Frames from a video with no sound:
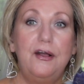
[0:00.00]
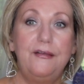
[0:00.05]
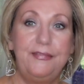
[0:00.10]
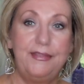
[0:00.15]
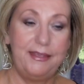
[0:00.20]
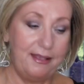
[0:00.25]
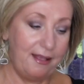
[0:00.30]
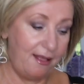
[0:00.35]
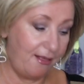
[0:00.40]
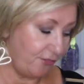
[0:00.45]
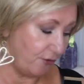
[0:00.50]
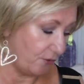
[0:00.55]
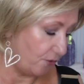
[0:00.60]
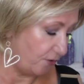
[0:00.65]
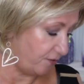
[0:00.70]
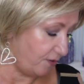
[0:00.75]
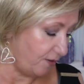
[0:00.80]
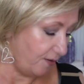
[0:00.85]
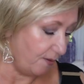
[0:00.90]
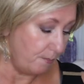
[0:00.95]
on the
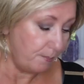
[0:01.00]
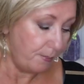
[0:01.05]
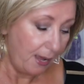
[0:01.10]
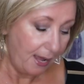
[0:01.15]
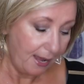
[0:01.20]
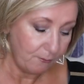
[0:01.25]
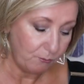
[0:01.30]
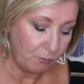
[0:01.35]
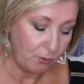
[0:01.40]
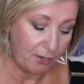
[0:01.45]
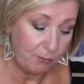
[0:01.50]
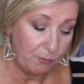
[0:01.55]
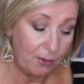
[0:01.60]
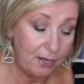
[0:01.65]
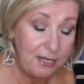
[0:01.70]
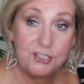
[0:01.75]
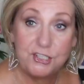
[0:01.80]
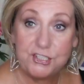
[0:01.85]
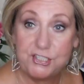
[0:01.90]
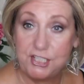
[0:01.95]
others. But what I
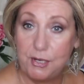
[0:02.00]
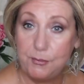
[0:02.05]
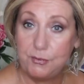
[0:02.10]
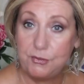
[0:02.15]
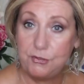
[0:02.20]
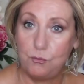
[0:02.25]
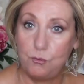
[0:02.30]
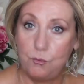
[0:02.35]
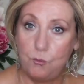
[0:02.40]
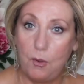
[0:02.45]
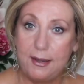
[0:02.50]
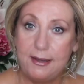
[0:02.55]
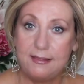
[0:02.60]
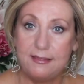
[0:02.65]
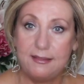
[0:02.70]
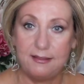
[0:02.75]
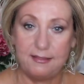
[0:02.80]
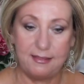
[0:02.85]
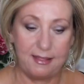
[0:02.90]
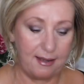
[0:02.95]
wanted to share with you, one
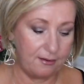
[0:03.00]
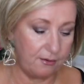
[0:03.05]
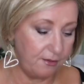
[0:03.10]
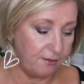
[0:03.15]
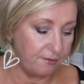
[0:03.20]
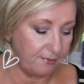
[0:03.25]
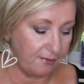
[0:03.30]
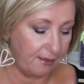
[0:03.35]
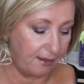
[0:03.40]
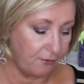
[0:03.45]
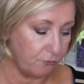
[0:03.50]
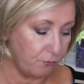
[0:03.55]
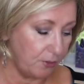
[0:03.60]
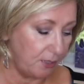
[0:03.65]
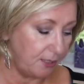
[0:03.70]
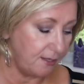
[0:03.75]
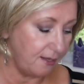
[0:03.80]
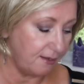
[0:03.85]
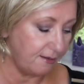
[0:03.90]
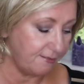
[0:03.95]
thing that is like
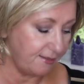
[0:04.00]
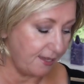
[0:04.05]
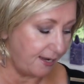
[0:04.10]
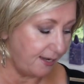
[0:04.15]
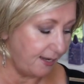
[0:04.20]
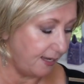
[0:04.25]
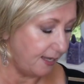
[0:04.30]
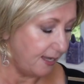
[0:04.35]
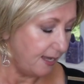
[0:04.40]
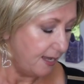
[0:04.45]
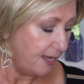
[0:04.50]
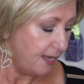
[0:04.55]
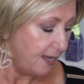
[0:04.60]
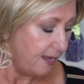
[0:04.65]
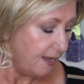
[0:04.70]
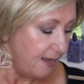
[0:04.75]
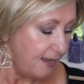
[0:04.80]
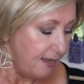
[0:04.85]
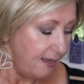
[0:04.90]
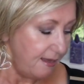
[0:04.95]
really exciting
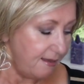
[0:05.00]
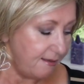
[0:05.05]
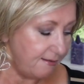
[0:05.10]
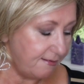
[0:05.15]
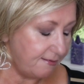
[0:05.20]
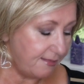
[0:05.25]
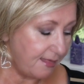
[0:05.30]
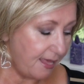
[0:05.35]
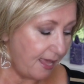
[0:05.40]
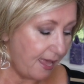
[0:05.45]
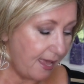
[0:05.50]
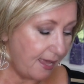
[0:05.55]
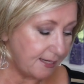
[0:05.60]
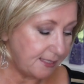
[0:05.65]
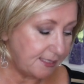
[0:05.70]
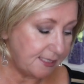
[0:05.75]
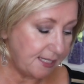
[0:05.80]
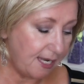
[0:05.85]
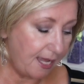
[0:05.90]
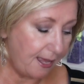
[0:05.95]
is
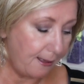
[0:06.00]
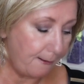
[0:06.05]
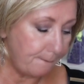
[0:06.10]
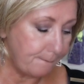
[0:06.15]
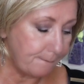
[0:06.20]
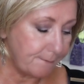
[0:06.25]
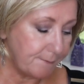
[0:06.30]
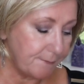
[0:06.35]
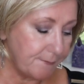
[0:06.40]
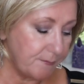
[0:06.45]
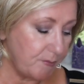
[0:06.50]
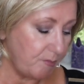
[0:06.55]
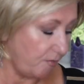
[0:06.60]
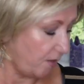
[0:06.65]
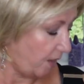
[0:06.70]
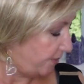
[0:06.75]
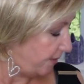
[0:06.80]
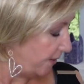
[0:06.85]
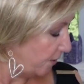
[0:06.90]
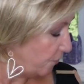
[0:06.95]
that um,
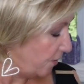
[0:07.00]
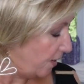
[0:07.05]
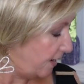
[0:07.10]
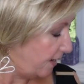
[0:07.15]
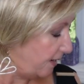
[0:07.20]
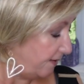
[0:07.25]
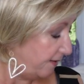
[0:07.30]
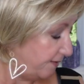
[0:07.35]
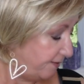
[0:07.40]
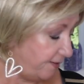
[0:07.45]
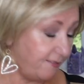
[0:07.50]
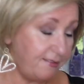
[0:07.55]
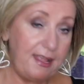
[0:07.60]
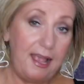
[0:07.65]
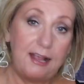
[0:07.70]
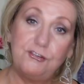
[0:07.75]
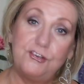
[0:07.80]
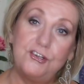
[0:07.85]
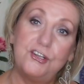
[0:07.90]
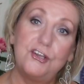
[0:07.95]
there, and this is
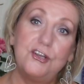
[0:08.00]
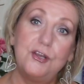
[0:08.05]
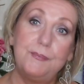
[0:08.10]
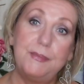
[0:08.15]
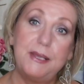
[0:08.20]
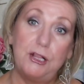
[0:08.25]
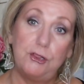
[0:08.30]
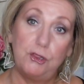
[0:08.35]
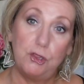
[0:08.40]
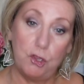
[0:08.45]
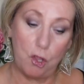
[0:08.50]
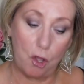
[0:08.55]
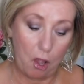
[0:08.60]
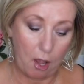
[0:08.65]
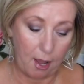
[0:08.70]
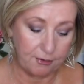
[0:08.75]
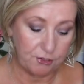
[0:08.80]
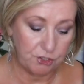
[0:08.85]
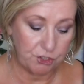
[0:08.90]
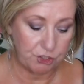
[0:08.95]
actually going to be a
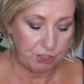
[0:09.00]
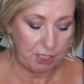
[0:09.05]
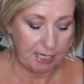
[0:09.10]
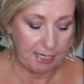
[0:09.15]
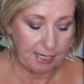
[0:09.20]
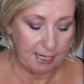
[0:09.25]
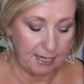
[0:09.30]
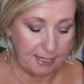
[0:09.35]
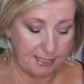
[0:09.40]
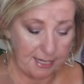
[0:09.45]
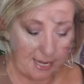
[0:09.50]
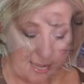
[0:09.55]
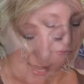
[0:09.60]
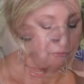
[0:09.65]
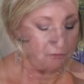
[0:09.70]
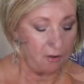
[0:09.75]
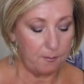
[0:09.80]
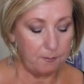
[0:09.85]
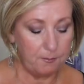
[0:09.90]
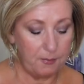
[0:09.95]
launch and I,
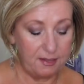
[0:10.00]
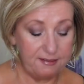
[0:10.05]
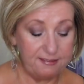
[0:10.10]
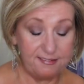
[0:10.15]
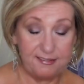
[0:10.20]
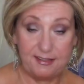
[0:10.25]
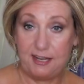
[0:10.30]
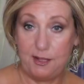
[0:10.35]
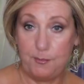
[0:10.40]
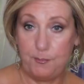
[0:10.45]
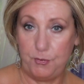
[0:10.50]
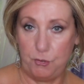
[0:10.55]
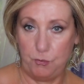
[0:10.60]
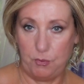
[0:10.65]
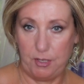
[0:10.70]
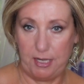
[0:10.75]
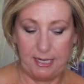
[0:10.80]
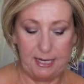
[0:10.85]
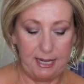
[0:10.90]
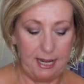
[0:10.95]
from City
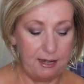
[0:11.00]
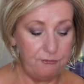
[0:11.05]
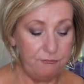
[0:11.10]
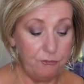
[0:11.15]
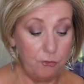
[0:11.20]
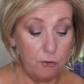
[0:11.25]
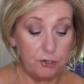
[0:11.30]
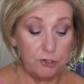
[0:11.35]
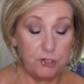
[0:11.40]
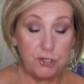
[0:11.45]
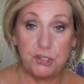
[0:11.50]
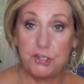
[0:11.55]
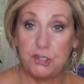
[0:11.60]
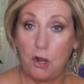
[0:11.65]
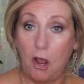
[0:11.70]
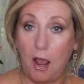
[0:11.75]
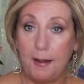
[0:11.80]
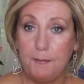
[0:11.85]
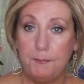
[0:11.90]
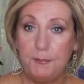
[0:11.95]
Beauty and for a
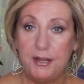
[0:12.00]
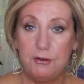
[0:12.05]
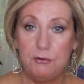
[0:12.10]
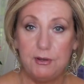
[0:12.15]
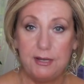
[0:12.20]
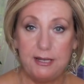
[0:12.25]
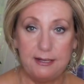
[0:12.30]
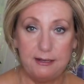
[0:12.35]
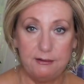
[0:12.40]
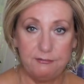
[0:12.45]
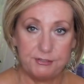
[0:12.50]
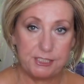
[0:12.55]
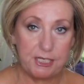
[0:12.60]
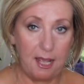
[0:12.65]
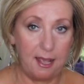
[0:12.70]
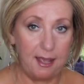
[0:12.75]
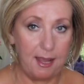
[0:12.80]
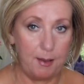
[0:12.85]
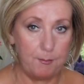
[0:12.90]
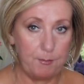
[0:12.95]
short period of
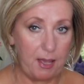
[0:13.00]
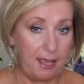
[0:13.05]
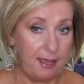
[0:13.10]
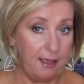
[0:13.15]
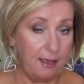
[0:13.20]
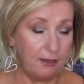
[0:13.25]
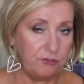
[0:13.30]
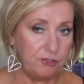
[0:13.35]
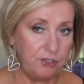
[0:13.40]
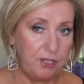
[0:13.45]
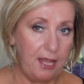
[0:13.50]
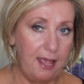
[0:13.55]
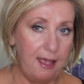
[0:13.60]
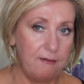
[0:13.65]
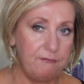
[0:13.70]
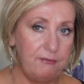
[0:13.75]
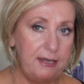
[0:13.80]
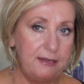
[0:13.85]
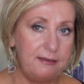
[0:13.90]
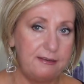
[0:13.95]
time I actually
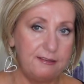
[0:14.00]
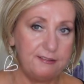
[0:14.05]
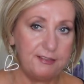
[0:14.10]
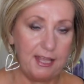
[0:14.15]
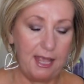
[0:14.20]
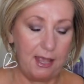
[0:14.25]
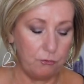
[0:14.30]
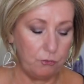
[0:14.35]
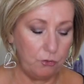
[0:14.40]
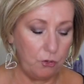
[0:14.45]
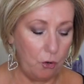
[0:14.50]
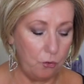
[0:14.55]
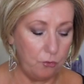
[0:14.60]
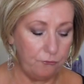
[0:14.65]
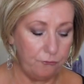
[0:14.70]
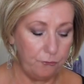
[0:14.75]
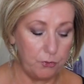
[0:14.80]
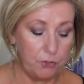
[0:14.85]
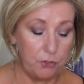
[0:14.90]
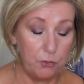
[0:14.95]
have a discount
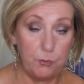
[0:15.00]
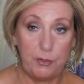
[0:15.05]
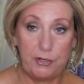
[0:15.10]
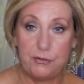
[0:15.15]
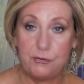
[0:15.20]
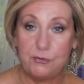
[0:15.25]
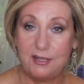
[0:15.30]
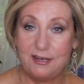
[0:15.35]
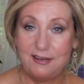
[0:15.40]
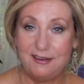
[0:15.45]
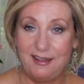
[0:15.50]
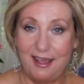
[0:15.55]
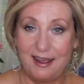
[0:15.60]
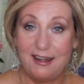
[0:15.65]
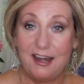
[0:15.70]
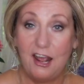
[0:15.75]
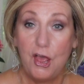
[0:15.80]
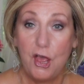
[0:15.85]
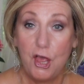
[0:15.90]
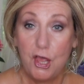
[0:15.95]
code for you where you can
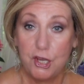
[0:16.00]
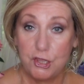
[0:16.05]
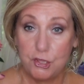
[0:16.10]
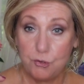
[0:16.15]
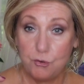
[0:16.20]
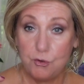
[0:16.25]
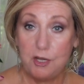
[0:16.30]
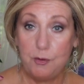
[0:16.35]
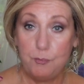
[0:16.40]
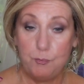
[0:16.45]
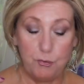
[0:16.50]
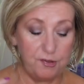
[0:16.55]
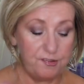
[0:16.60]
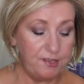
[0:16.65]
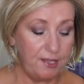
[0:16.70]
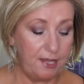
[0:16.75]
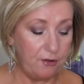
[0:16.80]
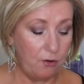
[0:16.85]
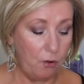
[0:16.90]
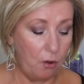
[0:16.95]
get
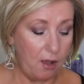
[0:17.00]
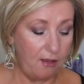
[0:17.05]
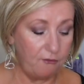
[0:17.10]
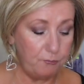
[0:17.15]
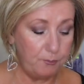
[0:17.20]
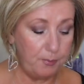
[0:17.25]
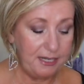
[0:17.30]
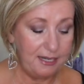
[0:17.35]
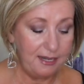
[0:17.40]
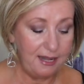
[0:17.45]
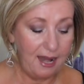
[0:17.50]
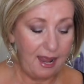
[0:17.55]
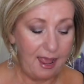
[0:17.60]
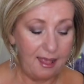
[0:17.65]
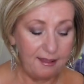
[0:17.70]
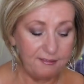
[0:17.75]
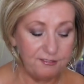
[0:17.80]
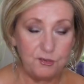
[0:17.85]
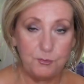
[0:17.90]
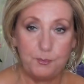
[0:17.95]
30% off, but it
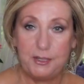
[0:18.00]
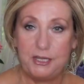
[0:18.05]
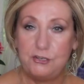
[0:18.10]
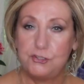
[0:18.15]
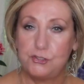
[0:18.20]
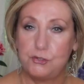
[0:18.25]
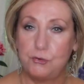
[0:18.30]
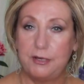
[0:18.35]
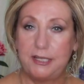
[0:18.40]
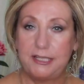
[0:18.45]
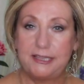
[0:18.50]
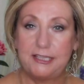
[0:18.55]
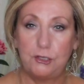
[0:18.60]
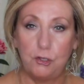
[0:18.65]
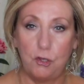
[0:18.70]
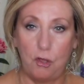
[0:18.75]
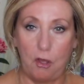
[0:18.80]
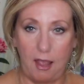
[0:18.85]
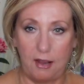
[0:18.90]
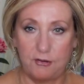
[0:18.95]
has to be during the
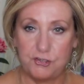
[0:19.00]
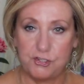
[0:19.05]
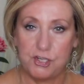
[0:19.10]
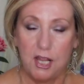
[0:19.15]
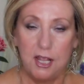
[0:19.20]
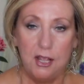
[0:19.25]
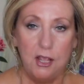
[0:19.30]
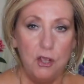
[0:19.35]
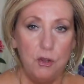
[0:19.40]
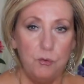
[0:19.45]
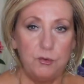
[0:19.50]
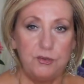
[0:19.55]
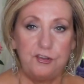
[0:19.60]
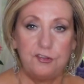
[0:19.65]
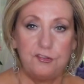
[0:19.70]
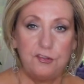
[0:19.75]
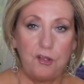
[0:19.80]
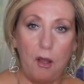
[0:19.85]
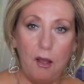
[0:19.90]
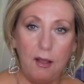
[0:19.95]
launch, which
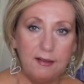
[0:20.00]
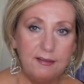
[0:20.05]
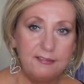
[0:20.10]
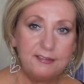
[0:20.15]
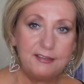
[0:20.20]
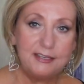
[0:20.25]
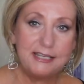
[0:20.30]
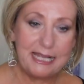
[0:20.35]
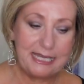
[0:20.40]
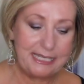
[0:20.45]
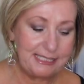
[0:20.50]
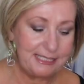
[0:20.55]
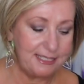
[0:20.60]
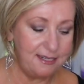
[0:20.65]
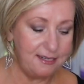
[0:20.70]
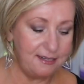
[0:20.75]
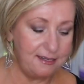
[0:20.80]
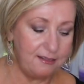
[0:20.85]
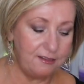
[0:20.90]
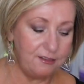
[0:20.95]
is August
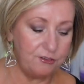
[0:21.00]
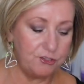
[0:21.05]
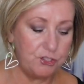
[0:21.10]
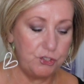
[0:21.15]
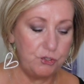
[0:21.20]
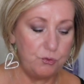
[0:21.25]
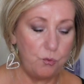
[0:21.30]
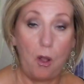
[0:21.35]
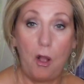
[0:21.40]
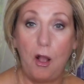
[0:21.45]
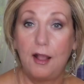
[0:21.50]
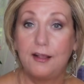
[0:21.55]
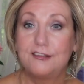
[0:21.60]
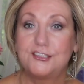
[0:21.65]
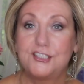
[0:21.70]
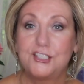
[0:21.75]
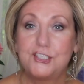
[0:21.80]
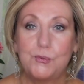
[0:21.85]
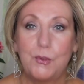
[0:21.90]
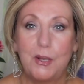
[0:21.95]
19th to
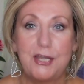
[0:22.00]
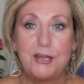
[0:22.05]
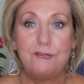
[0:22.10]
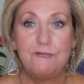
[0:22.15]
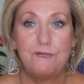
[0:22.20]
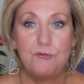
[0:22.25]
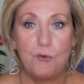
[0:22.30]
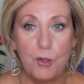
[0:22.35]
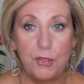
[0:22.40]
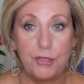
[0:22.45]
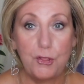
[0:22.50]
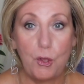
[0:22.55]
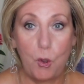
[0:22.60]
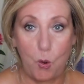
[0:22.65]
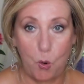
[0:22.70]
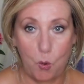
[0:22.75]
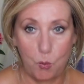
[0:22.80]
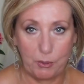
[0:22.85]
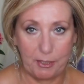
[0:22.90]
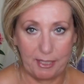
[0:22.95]
August 24th
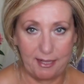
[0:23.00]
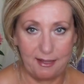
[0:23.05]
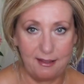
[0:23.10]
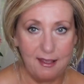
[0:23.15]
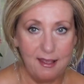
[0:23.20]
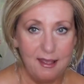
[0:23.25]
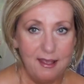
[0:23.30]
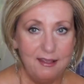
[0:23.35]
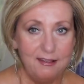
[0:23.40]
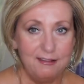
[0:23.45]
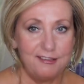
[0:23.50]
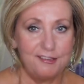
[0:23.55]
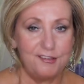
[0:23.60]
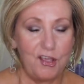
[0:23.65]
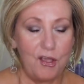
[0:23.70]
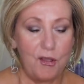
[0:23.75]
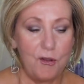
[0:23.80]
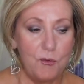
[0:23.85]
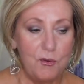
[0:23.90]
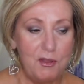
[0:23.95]
only.
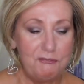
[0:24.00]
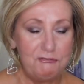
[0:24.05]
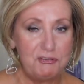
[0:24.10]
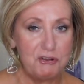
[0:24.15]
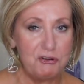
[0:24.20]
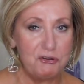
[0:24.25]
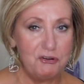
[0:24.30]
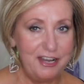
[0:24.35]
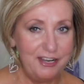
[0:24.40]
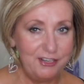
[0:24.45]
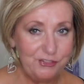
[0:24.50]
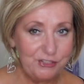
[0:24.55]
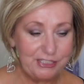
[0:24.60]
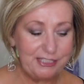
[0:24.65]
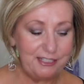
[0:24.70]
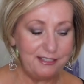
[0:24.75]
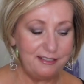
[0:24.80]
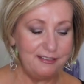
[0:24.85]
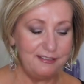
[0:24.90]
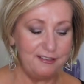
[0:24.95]
So if you're
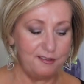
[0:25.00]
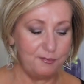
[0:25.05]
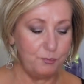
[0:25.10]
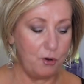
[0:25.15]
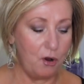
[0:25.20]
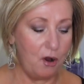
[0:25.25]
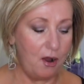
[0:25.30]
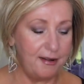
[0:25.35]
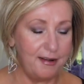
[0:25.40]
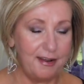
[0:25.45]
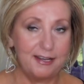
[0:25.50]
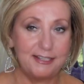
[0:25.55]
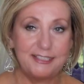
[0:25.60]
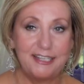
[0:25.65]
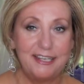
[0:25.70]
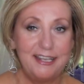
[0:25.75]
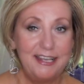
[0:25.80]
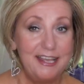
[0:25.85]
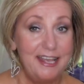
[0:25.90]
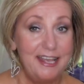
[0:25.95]
interested in this
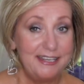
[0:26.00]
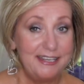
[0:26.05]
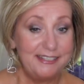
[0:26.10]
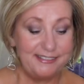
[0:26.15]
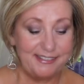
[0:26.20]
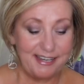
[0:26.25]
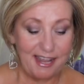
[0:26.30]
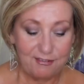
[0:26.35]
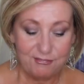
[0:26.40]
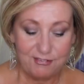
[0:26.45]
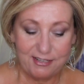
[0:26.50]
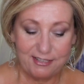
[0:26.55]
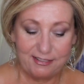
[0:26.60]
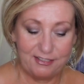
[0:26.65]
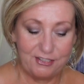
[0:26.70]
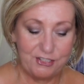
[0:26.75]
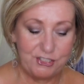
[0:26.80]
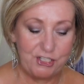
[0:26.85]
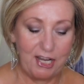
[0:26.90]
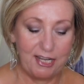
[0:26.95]
product,
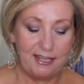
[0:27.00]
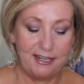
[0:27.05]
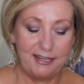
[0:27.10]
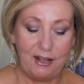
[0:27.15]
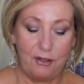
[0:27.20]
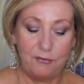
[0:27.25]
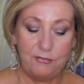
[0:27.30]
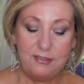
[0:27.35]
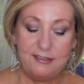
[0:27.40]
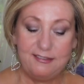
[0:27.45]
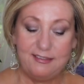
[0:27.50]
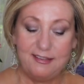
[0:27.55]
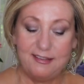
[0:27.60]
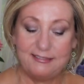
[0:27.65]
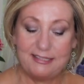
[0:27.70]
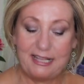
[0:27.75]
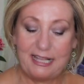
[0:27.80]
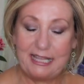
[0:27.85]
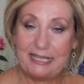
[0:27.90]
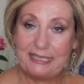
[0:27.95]
definitely check it out. This
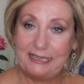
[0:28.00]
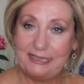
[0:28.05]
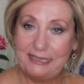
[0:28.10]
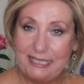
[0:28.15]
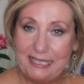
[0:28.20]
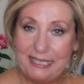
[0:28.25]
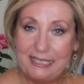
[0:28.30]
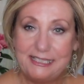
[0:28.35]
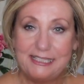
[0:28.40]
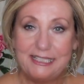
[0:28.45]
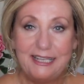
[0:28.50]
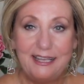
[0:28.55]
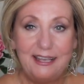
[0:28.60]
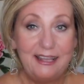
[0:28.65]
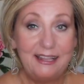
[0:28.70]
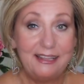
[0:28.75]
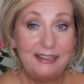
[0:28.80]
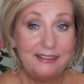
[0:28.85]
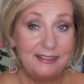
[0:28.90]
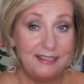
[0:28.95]
is a lid
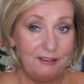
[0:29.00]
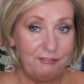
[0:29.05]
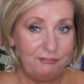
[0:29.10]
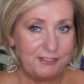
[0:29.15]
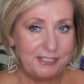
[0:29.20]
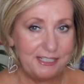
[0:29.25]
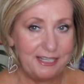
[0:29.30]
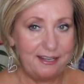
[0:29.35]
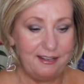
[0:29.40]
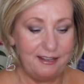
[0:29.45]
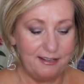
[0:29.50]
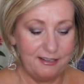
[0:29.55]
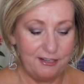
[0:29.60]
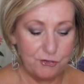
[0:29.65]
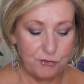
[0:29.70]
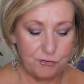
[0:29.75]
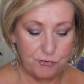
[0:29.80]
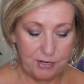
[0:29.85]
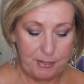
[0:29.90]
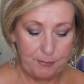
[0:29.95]
lifting
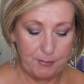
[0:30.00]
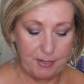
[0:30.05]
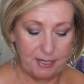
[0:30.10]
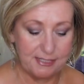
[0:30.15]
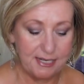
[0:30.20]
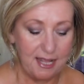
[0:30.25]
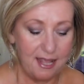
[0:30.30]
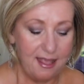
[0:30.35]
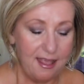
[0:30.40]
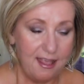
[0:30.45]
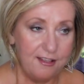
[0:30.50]
treatment.